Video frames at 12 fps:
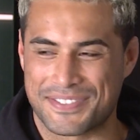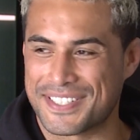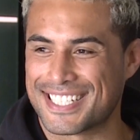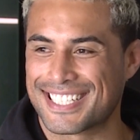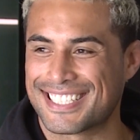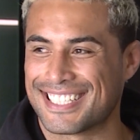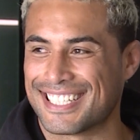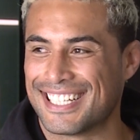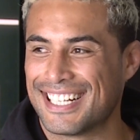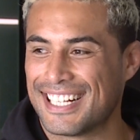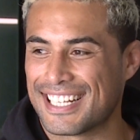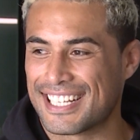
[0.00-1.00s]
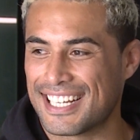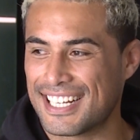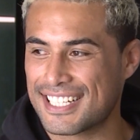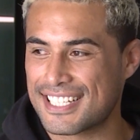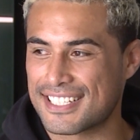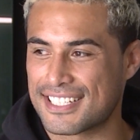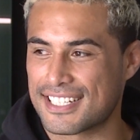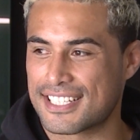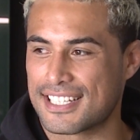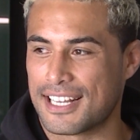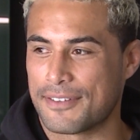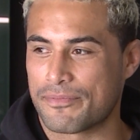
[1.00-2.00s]
predictor. Yeah, I guess it
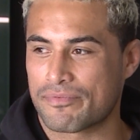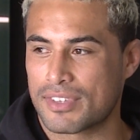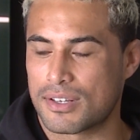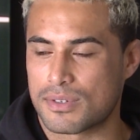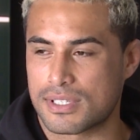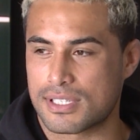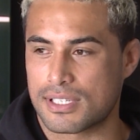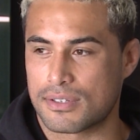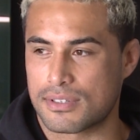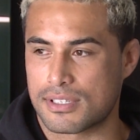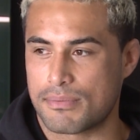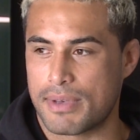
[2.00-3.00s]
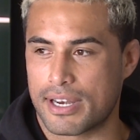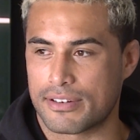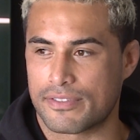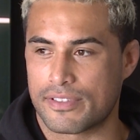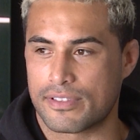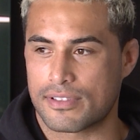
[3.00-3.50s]
just um, it was it was a matter of